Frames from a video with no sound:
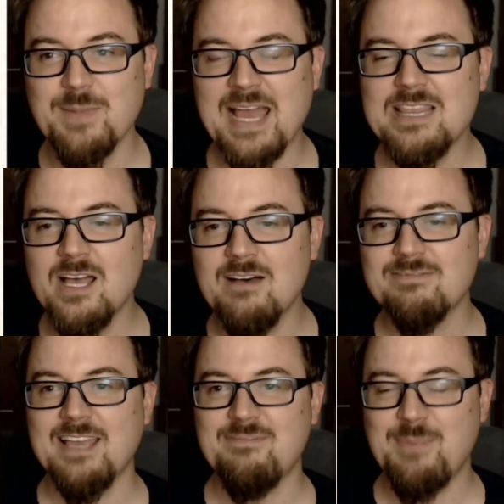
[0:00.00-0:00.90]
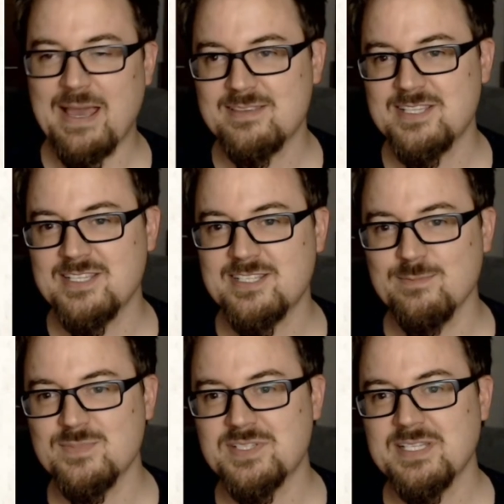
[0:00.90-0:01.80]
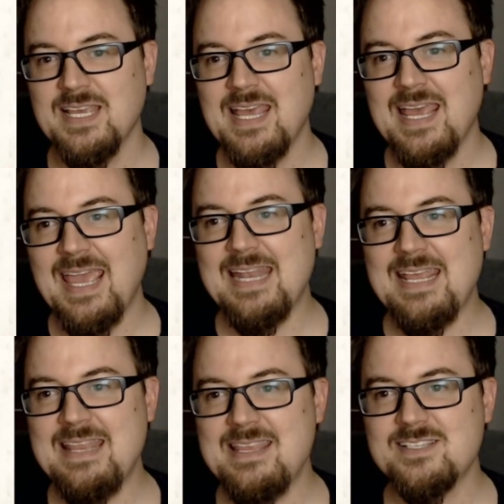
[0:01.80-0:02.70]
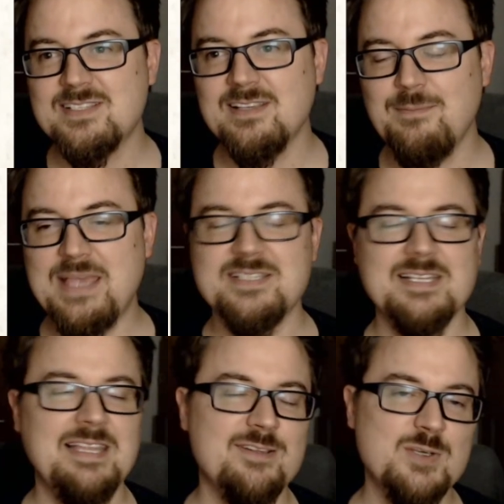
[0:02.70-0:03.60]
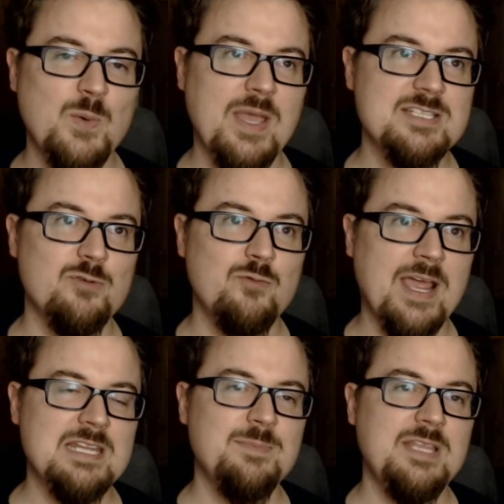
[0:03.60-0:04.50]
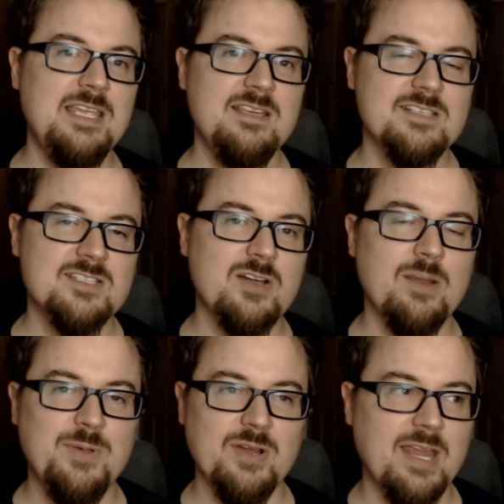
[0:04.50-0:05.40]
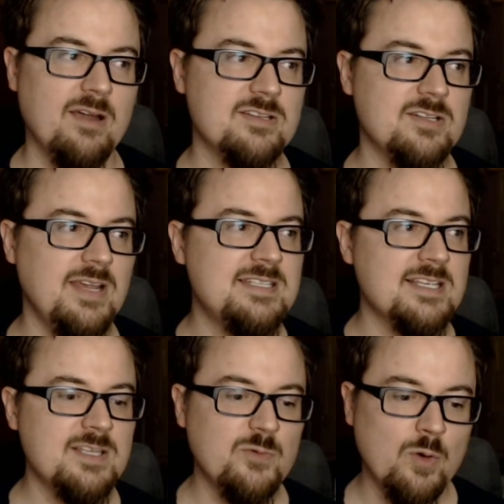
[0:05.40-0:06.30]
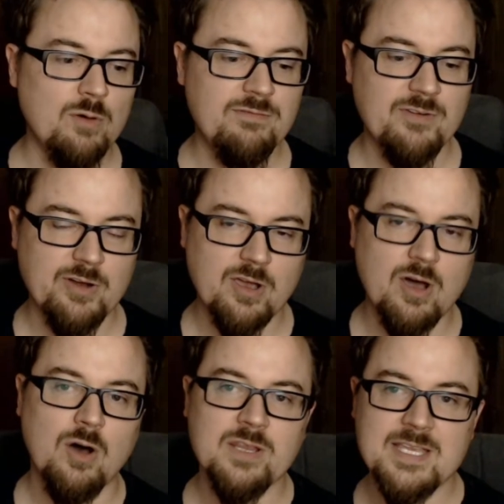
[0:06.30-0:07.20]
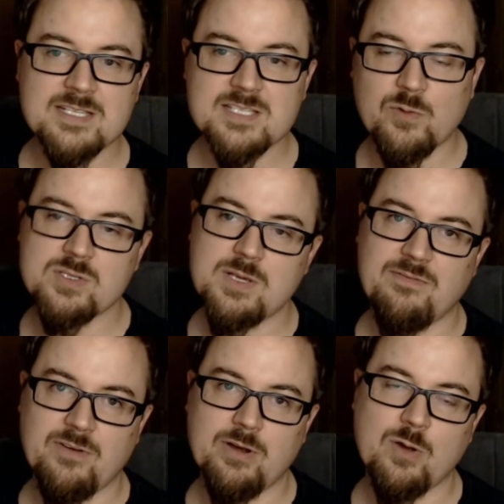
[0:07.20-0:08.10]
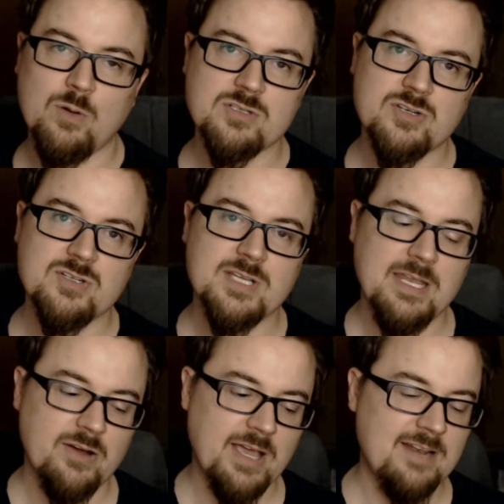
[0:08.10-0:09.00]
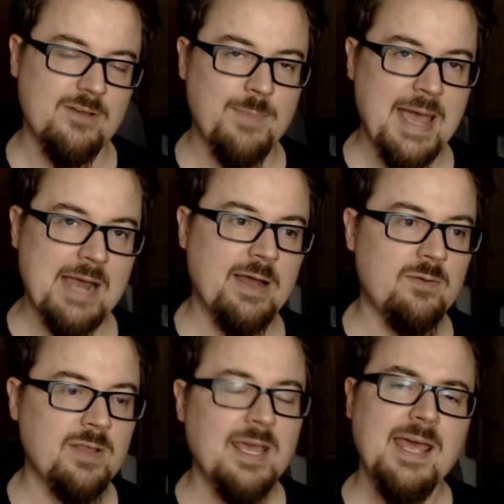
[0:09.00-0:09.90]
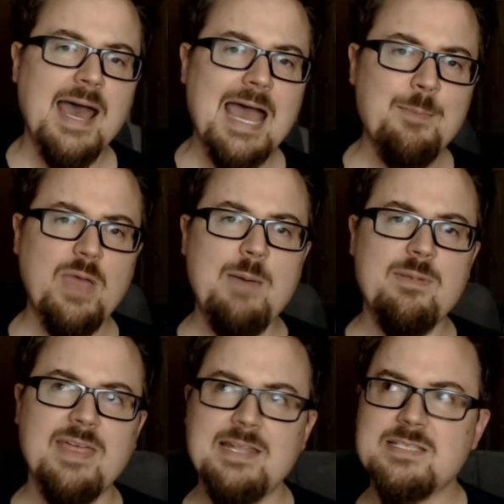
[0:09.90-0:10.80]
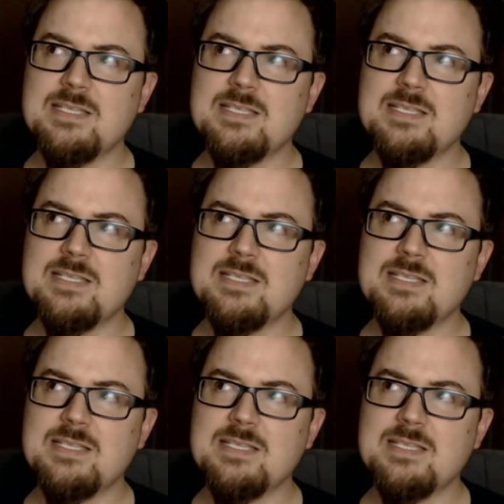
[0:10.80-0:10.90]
I love life path systems. And in this, basically, there's a way to randomly start up your character. It doesn't roll for your callings. It rolls up for your culture and your kind of your background. I'm okay with that.